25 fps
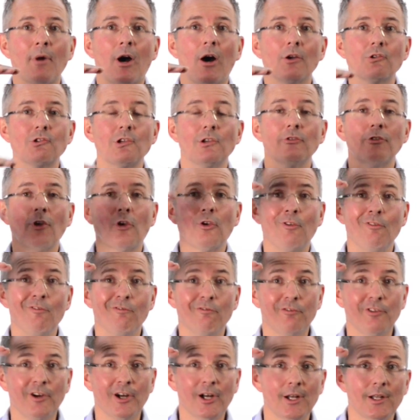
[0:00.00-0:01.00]
margins, so
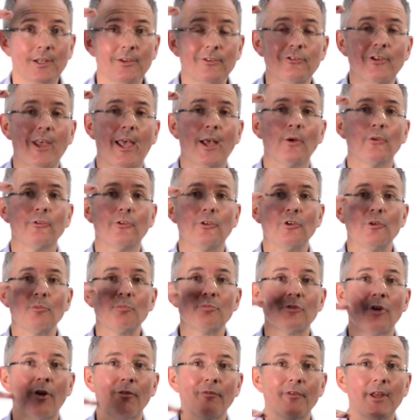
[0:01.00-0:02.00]
converts sales into
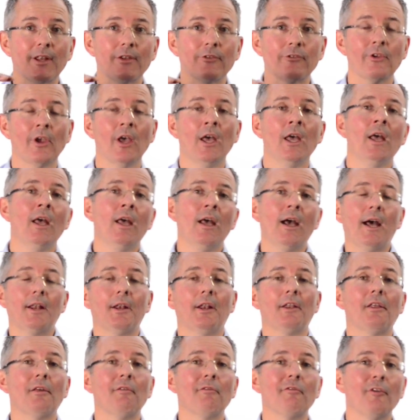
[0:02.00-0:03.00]
profits, and
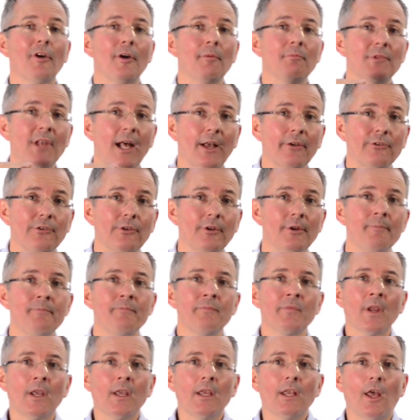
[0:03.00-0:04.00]
another firm doesn't.
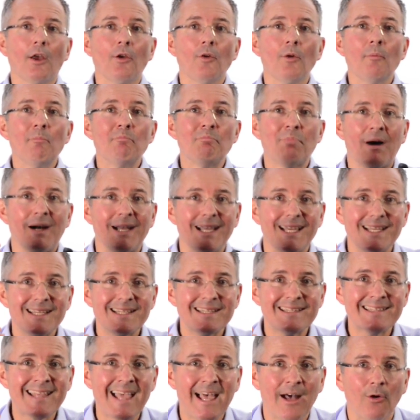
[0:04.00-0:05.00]
You know, by
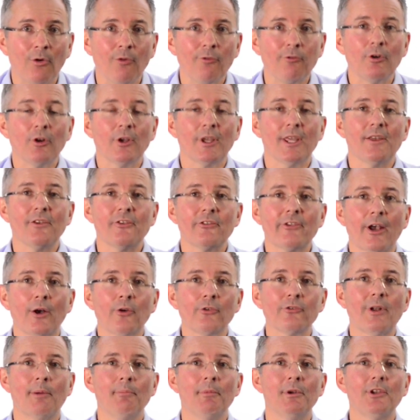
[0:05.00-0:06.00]
itself, looking at the
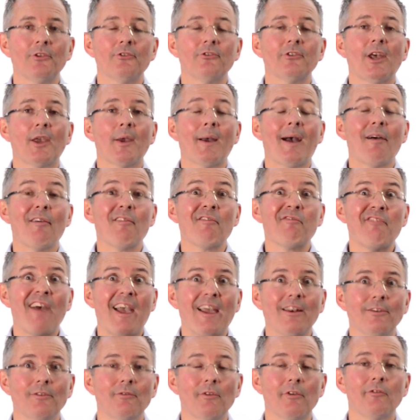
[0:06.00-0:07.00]
sales number doesn't tell you how
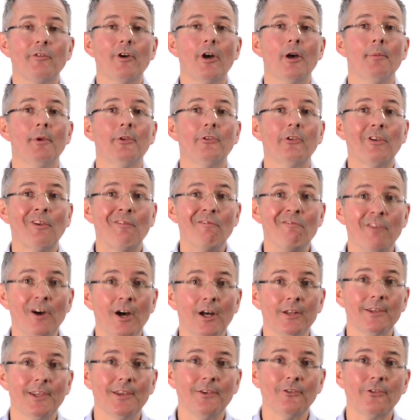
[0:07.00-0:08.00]
effective a firm is at
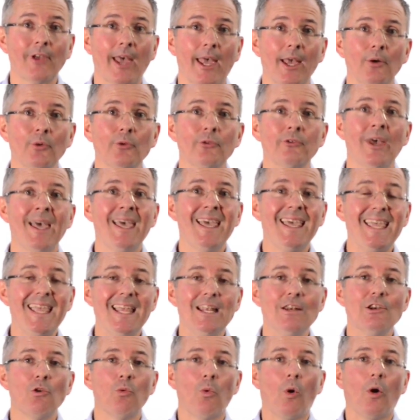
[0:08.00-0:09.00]
converting sales
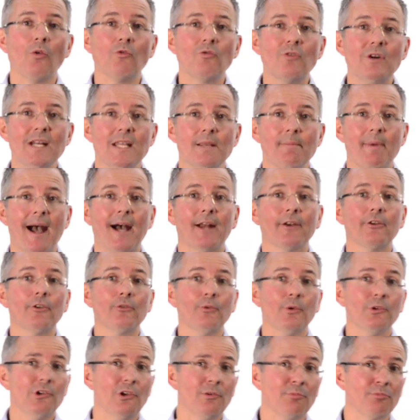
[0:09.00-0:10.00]
into what really matters,
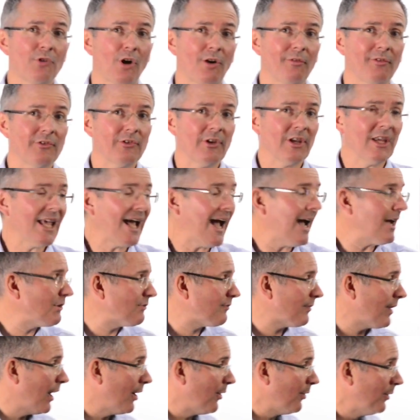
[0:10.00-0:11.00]
which is profits and cash
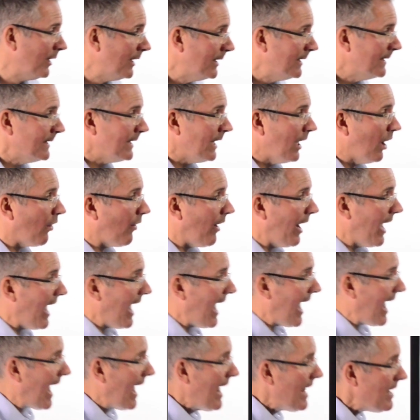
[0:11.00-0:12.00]
flow. All right,
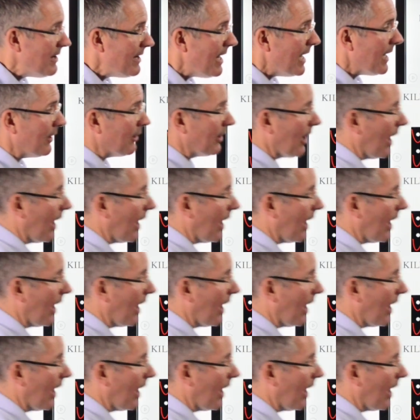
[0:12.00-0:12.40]
and it